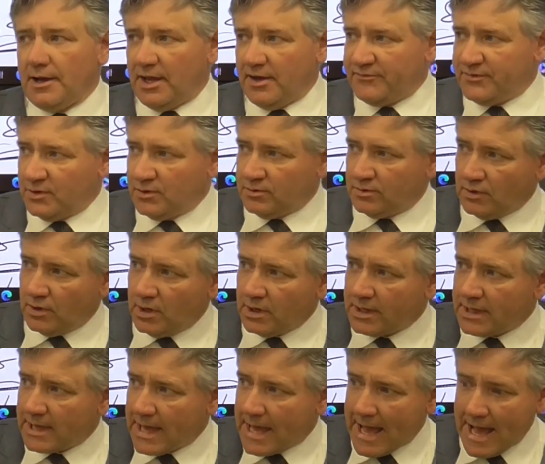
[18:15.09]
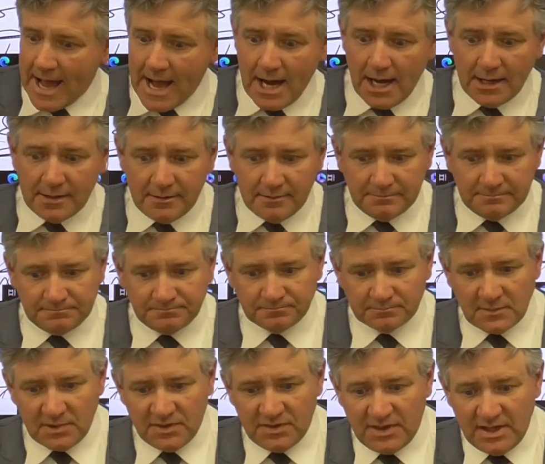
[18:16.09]
If you look at
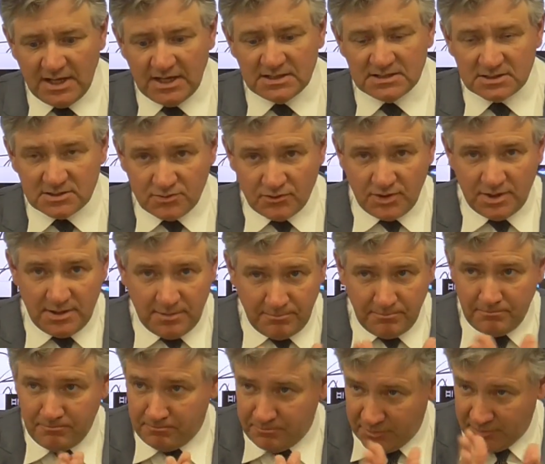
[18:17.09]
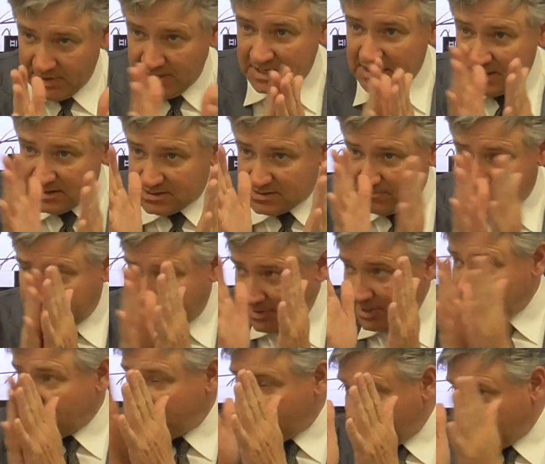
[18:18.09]
these three, these
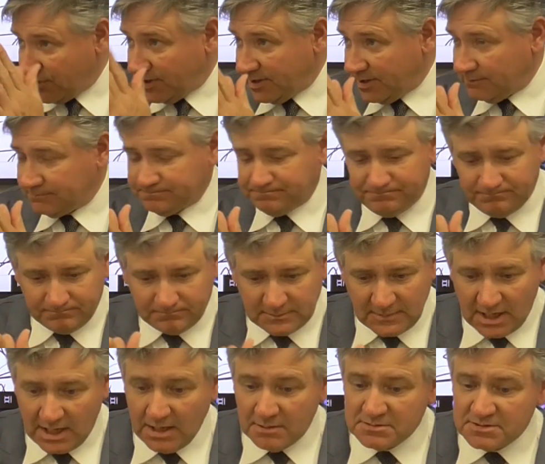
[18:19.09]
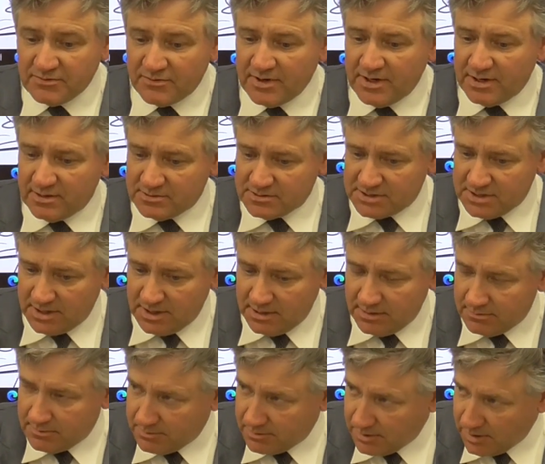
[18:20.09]
big three, Gibbs free energy,
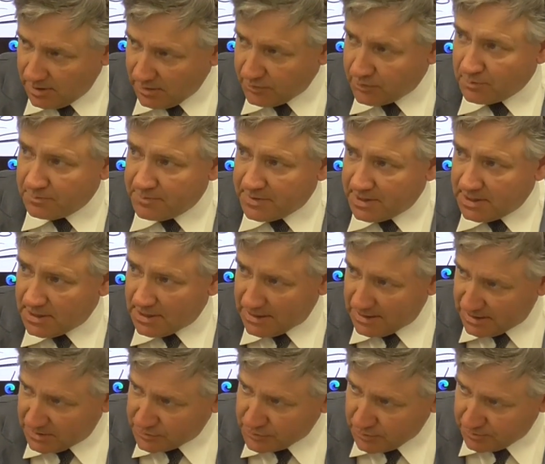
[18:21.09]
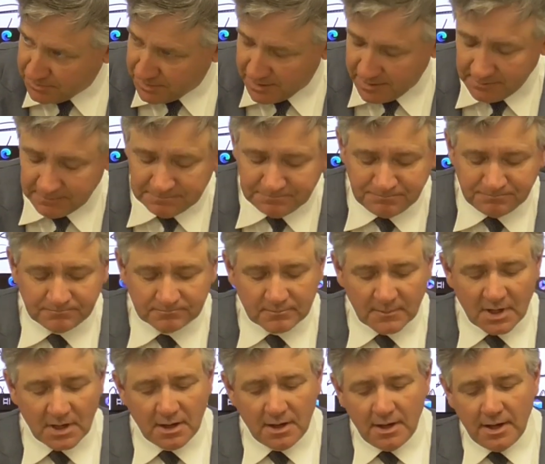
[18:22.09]
enthalpy, and entropy.
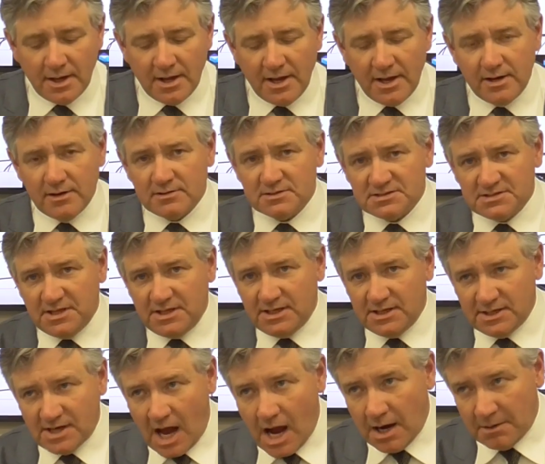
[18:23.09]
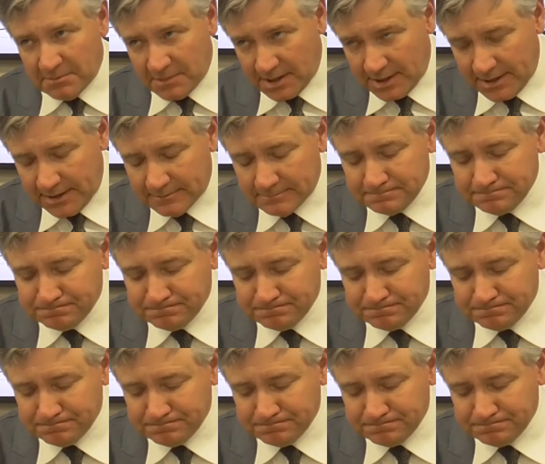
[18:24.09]
Here's the anomaly.